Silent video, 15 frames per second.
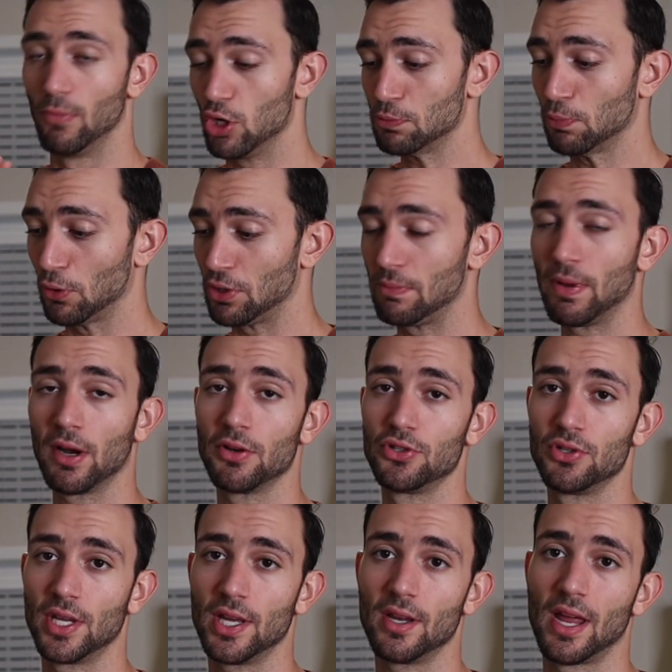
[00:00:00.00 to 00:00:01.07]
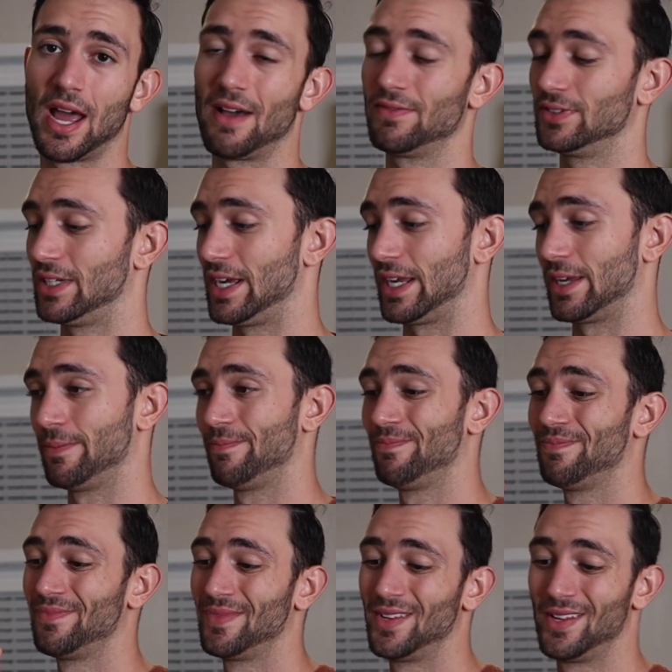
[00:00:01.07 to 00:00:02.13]
Most protein powders you get have like
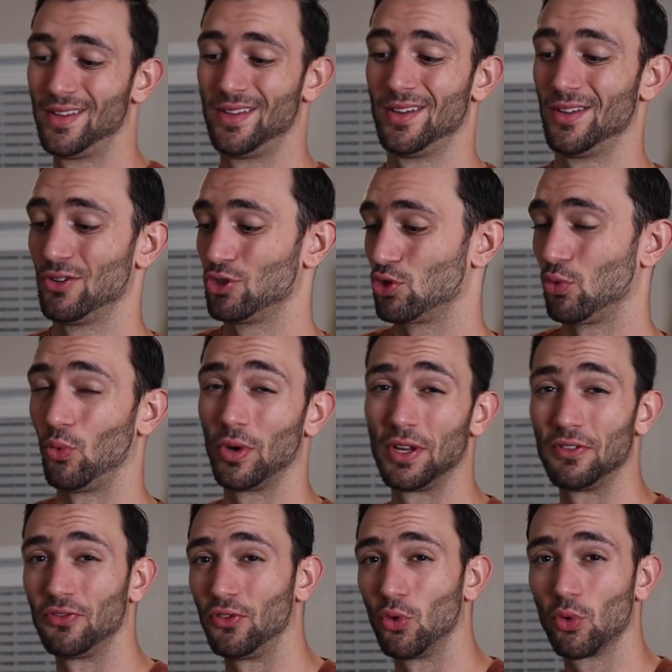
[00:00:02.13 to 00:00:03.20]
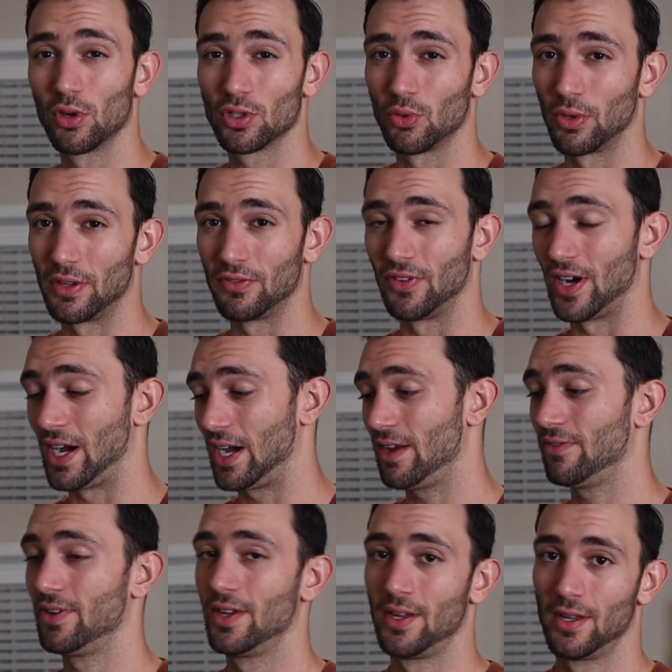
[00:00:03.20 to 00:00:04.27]
24, 25.